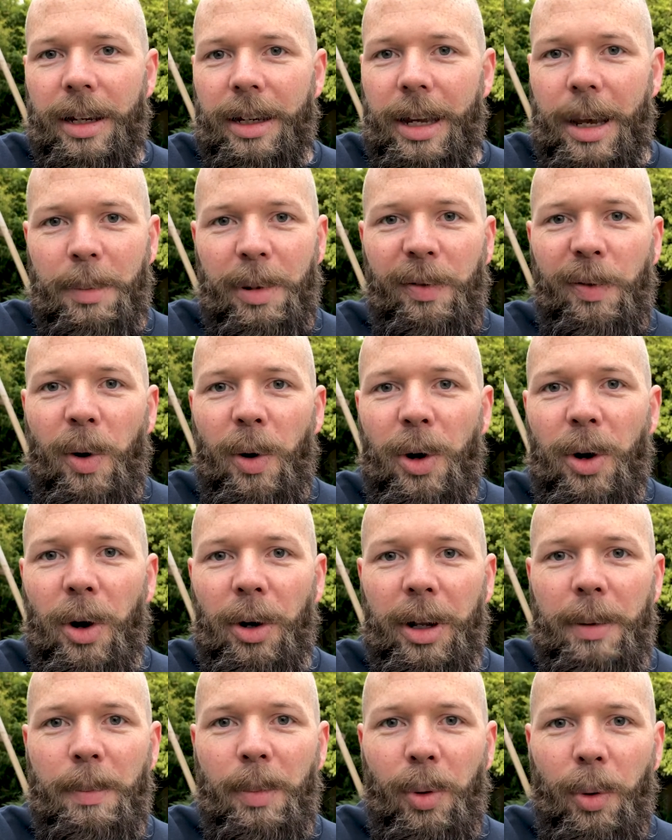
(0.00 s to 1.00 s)
get before
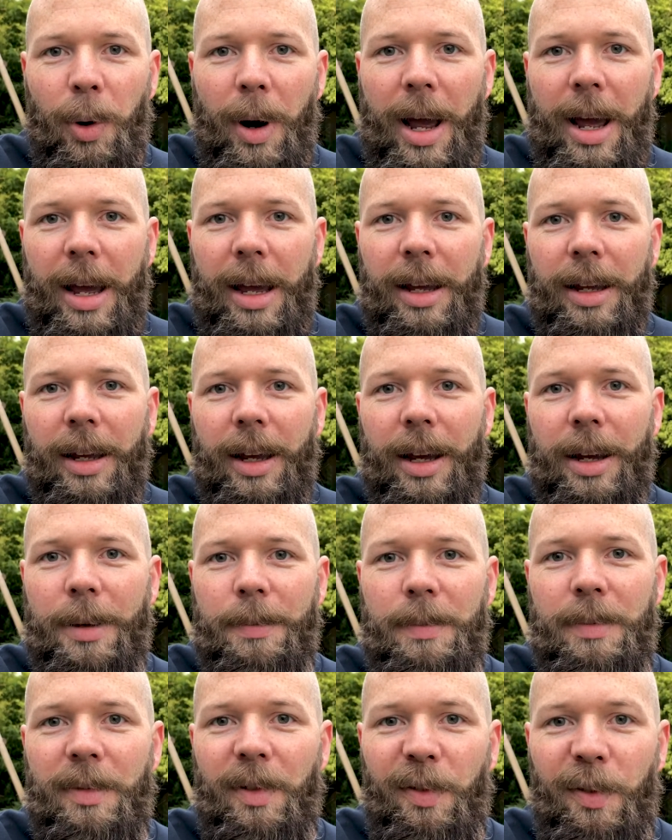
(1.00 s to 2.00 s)
God in prayer
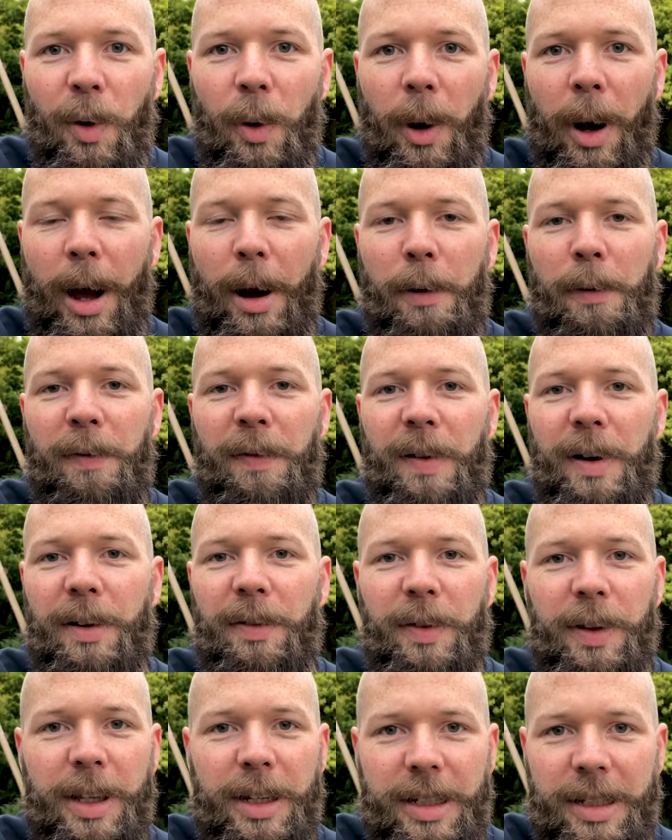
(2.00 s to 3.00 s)
um, for Alpha,
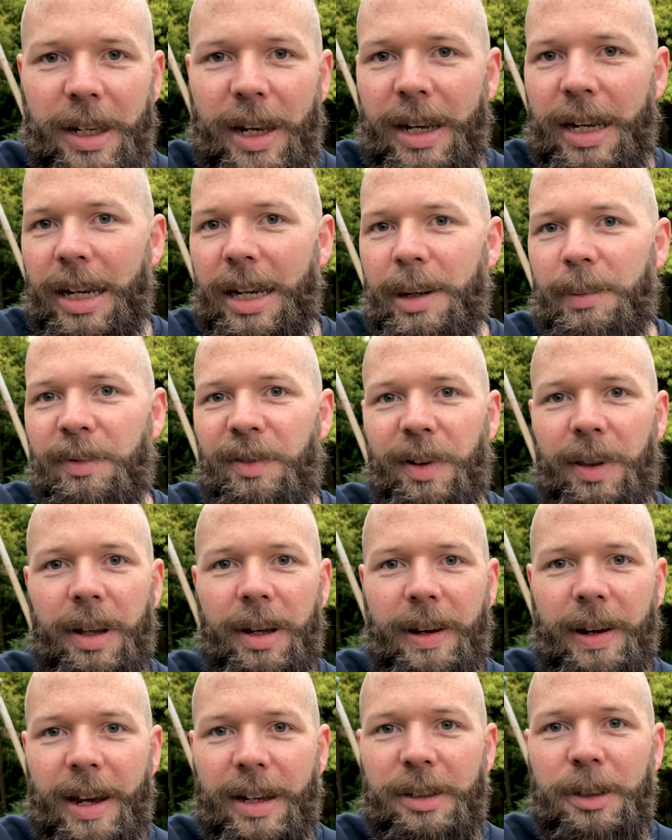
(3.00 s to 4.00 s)
for the team, for the
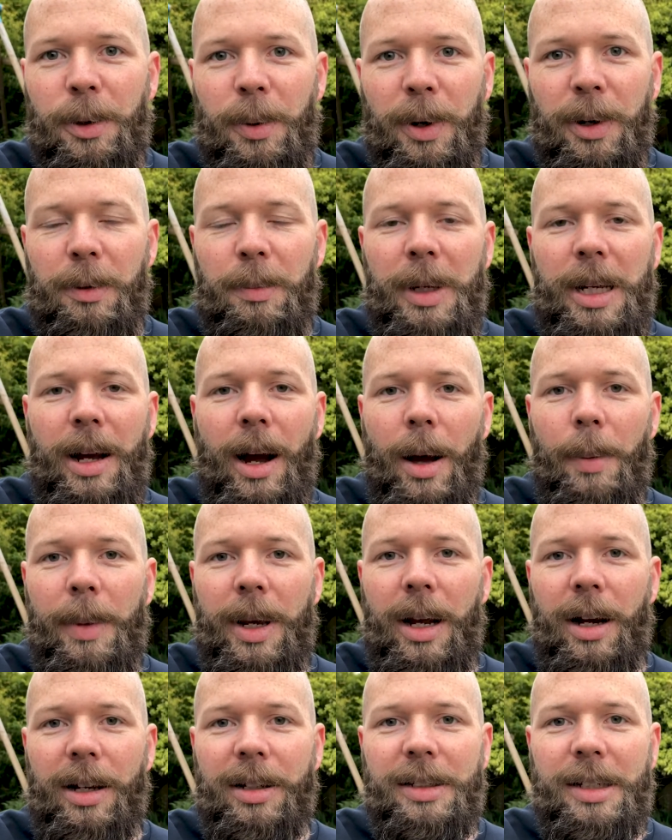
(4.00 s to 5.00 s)
guests who are going to be
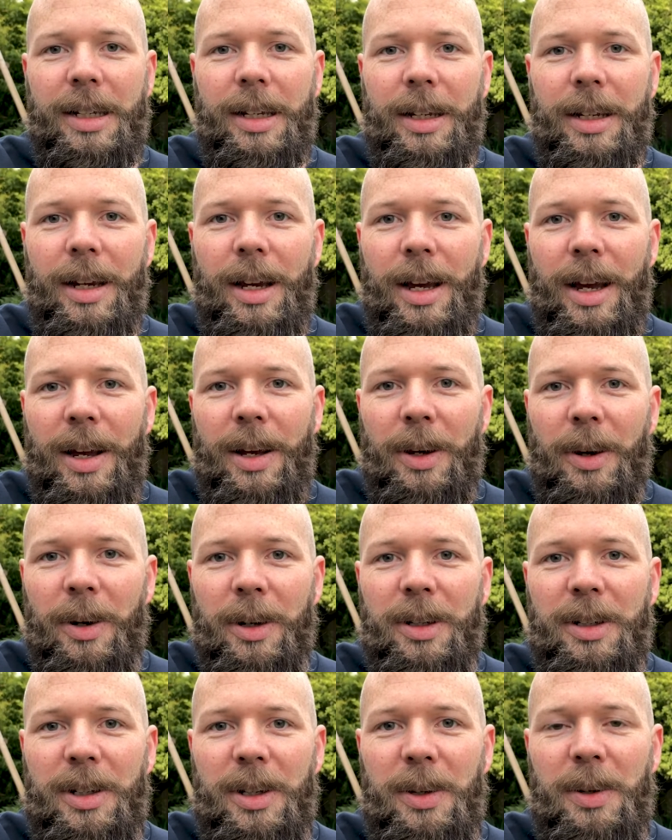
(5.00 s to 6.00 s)
coming, asking
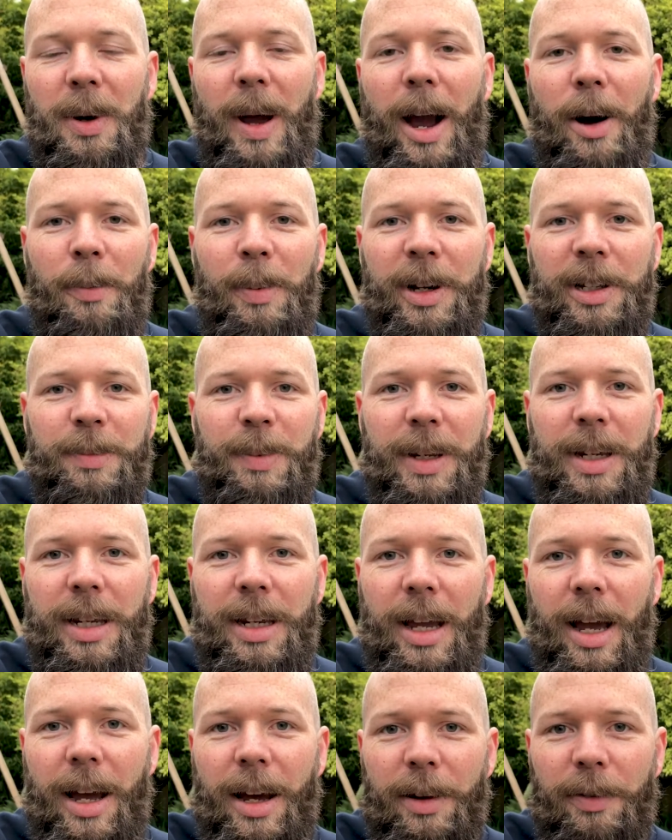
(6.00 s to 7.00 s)
God to help us
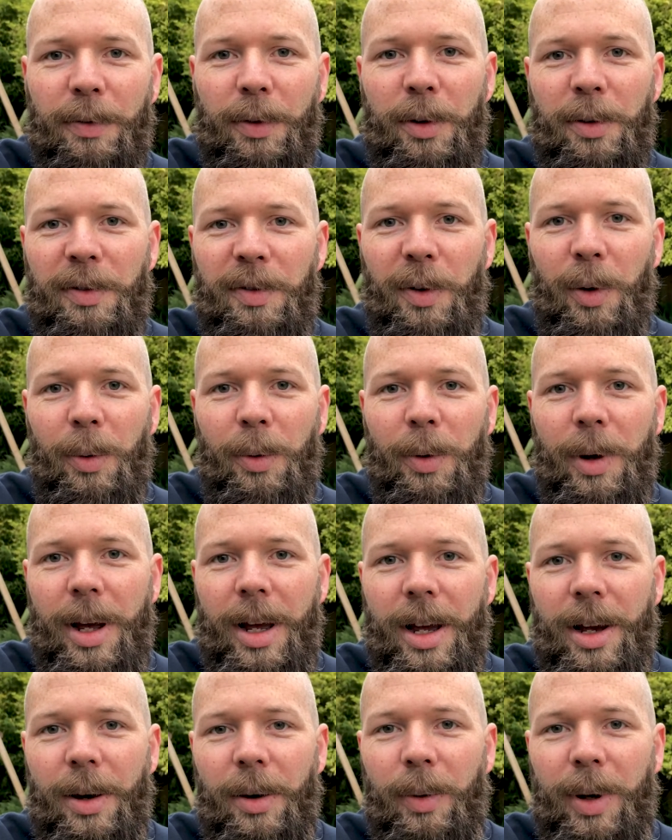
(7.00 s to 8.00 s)
be uh, fruitful
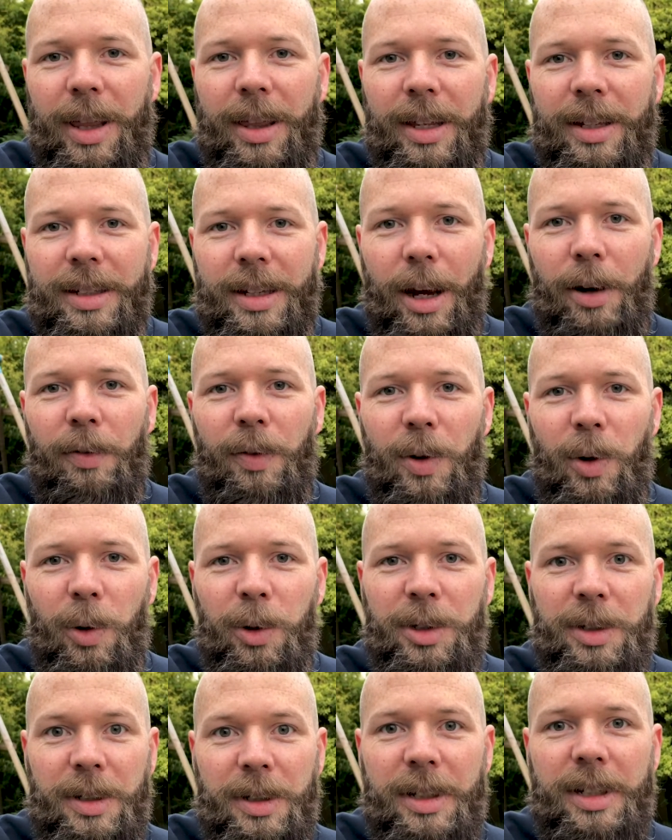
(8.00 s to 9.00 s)
with this Alpha
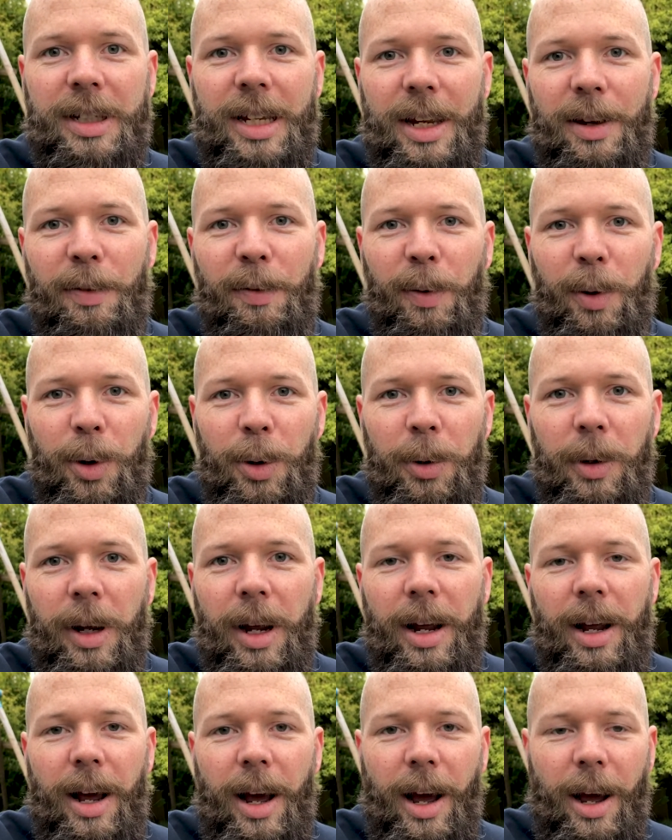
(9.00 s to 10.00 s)
course and to see fruit.
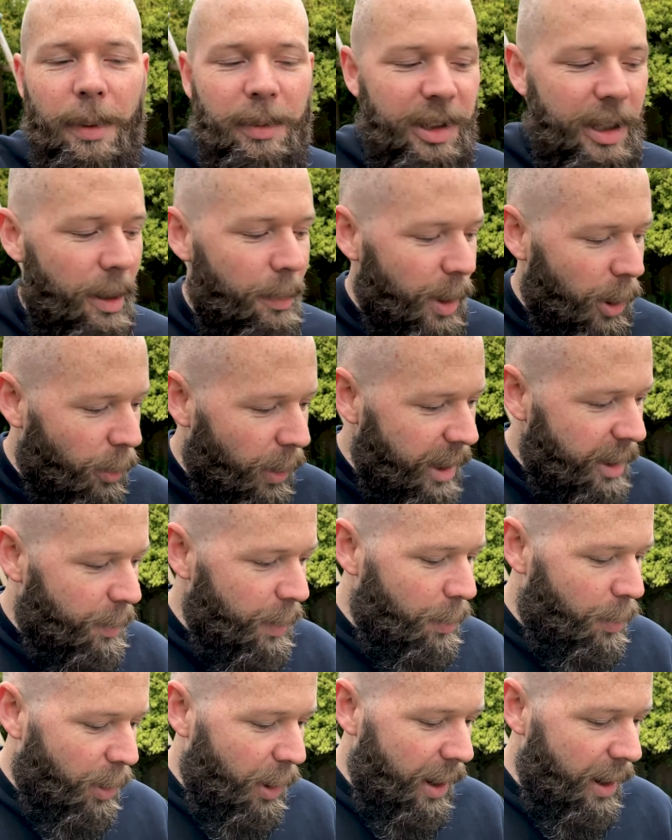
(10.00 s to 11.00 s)
Um, so that would be great to
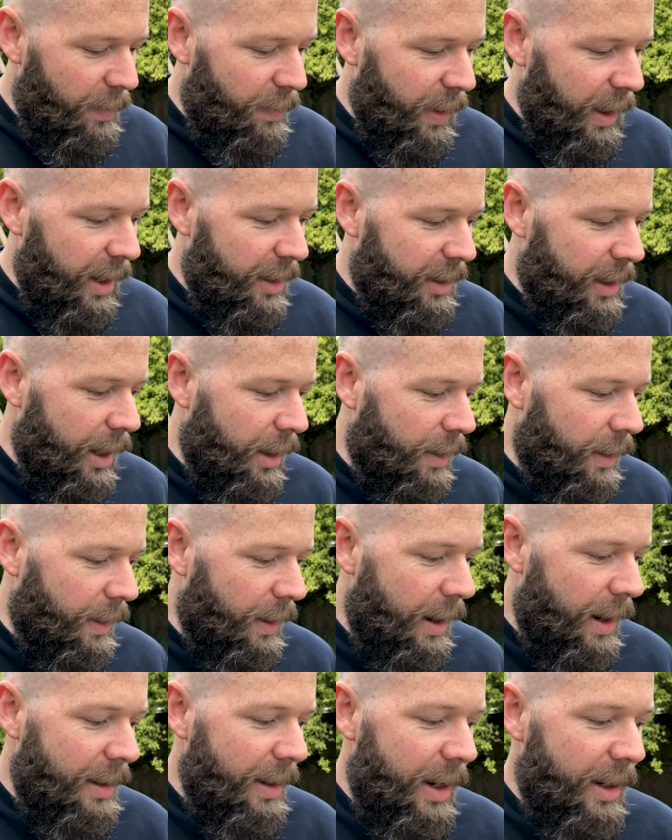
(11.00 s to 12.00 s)
be praying for that together.
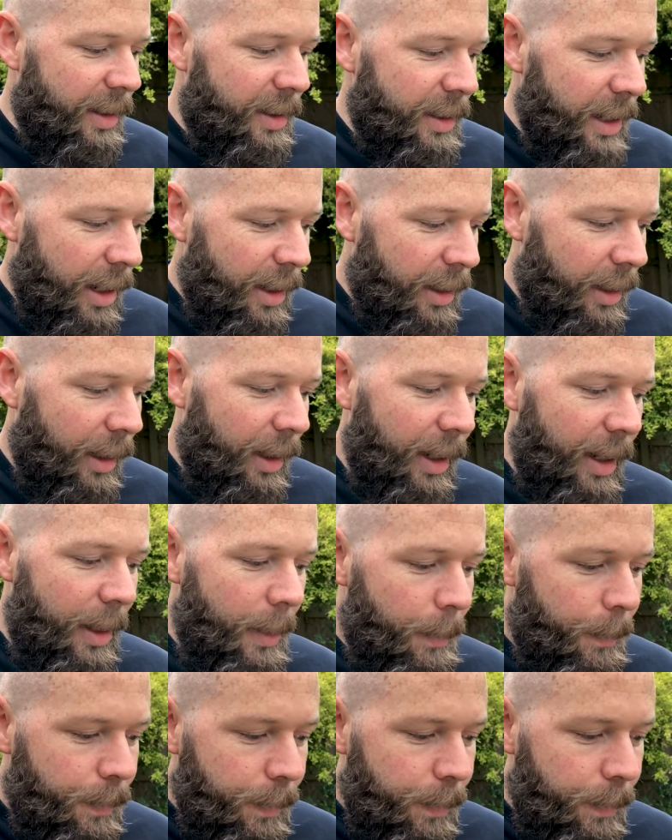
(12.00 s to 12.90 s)
And then, secondly,